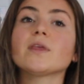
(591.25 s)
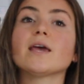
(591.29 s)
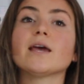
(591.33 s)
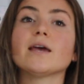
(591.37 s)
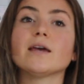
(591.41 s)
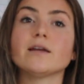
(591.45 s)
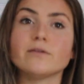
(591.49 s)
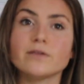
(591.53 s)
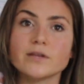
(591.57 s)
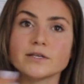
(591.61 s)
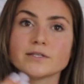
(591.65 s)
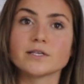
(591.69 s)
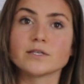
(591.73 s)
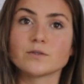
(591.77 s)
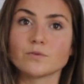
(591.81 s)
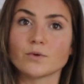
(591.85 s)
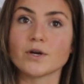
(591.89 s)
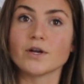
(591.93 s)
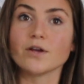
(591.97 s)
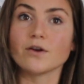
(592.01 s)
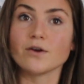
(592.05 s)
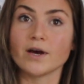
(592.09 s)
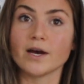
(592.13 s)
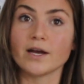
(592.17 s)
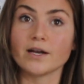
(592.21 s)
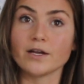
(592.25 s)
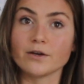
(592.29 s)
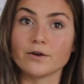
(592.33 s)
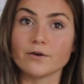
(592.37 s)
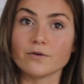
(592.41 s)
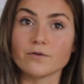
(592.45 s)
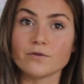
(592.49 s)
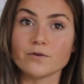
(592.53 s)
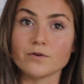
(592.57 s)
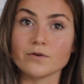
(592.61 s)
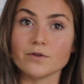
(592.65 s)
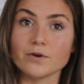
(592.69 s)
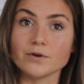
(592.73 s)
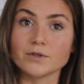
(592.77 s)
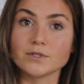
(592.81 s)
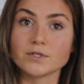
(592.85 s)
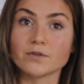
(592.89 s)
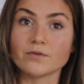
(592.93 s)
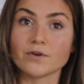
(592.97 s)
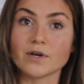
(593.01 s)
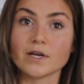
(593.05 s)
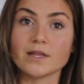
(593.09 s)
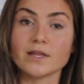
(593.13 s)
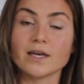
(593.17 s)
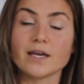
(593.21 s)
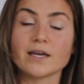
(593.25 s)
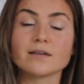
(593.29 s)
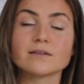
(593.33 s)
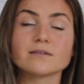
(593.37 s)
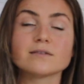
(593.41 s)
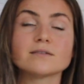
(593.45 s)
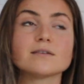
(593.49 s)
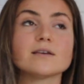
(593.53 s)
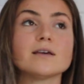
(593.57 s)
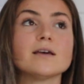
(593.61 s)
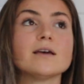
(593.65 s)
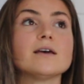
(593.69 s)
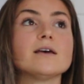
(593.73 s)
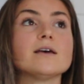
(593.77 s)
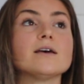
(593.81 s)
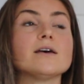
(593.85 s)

and this is where you can kind of go through those 3 things.